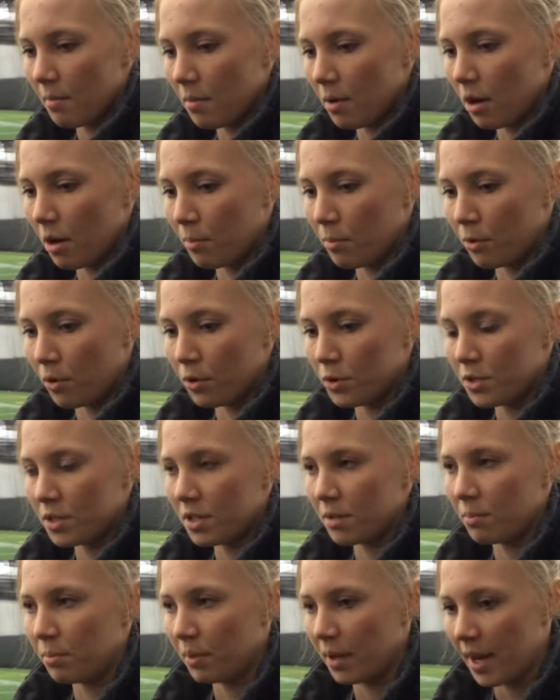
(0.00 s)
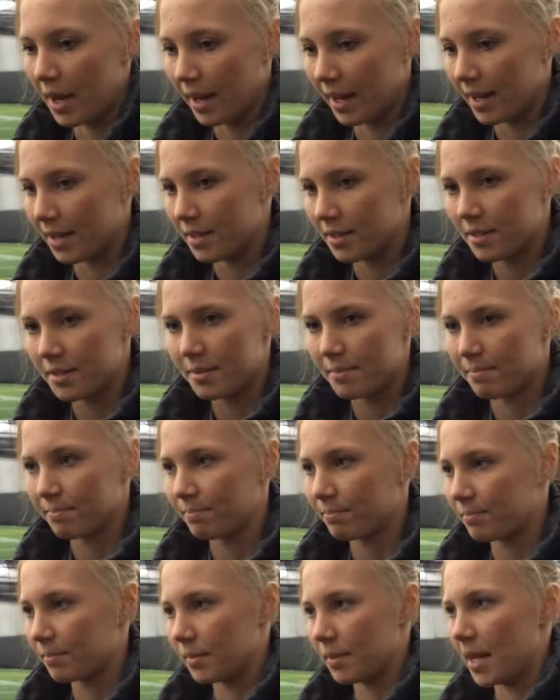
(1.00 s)
our approach to the plate against
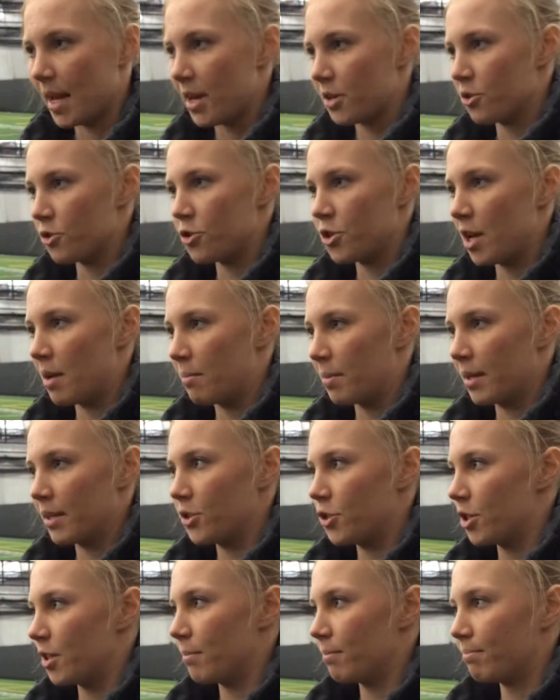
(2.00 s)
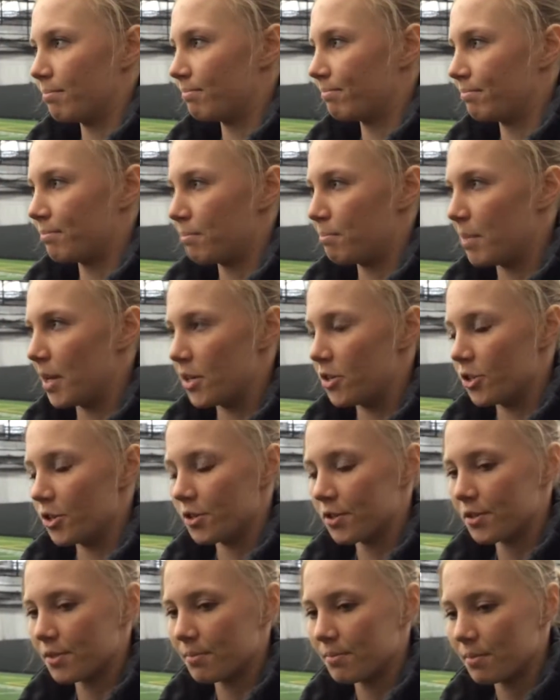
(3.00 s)
national championship
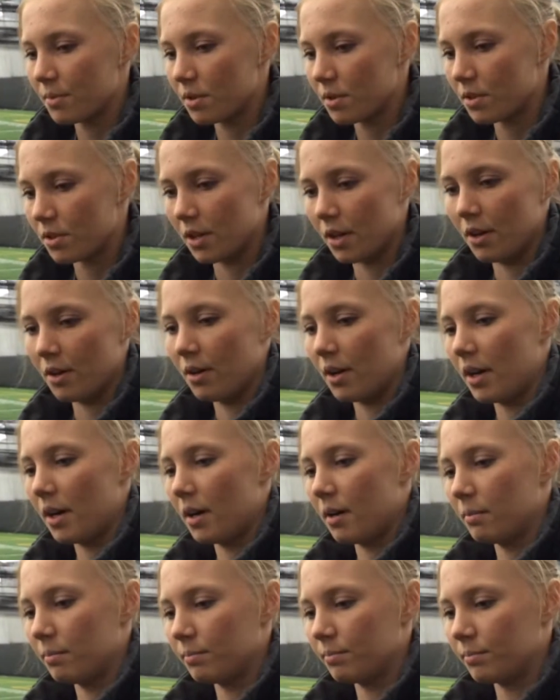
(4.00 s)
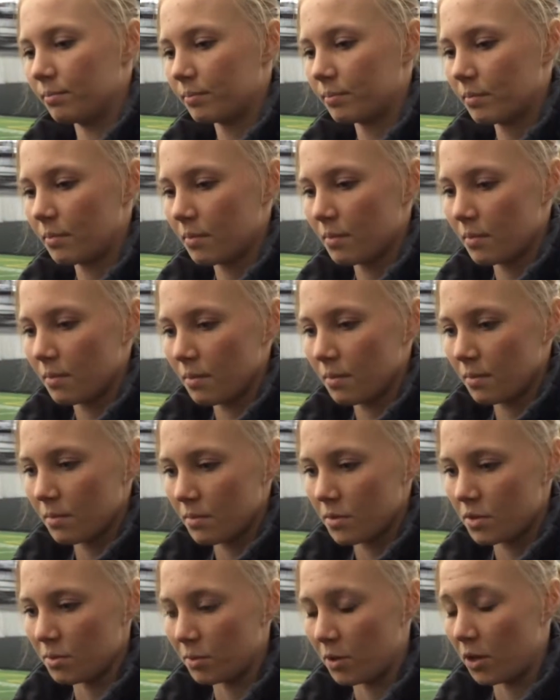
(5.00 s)
pitchers. So
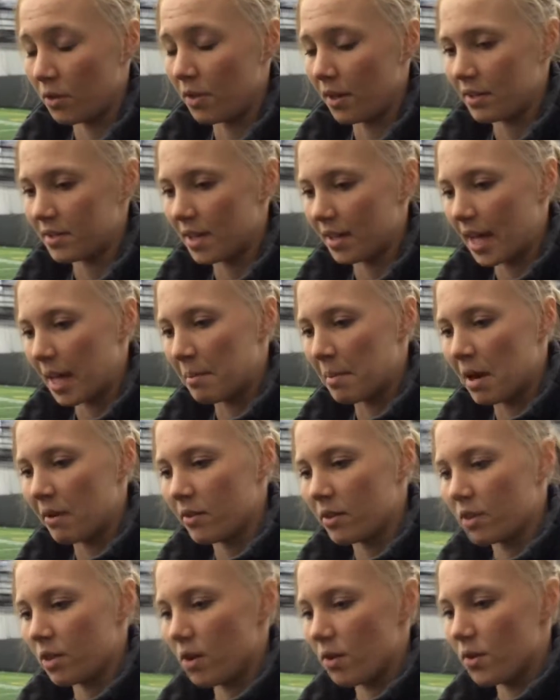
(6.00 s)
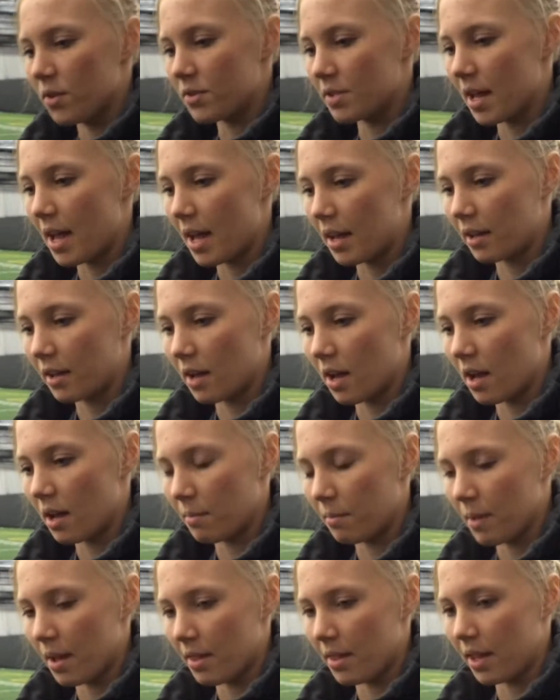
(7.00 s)
some good things that came out of it, though, is that
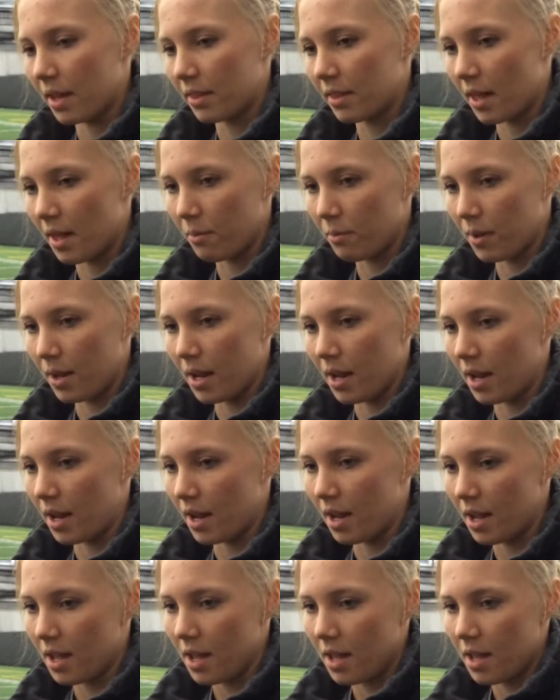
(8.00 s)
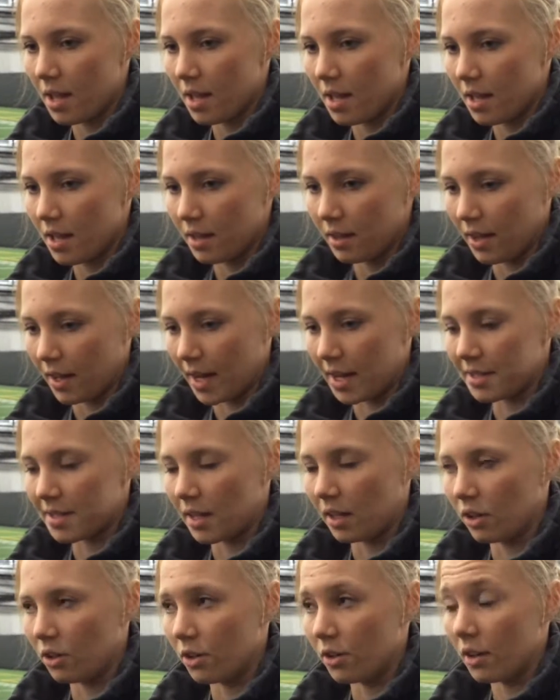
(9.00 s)
I think that we, like I
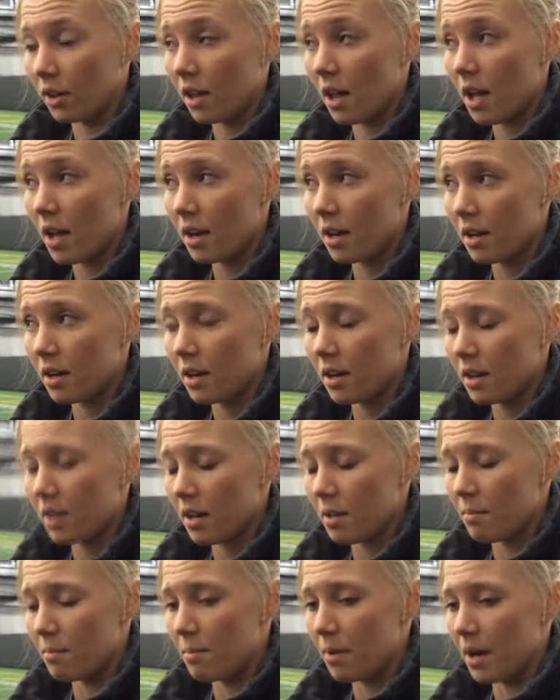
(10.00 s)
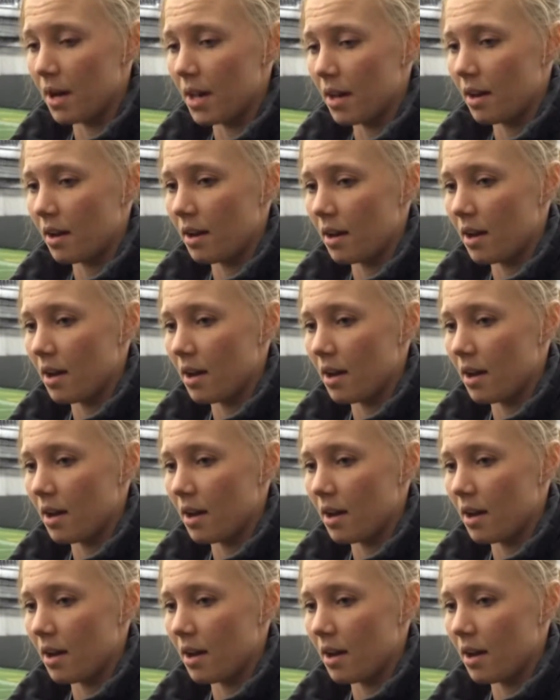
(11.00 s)
said, learned a lot, but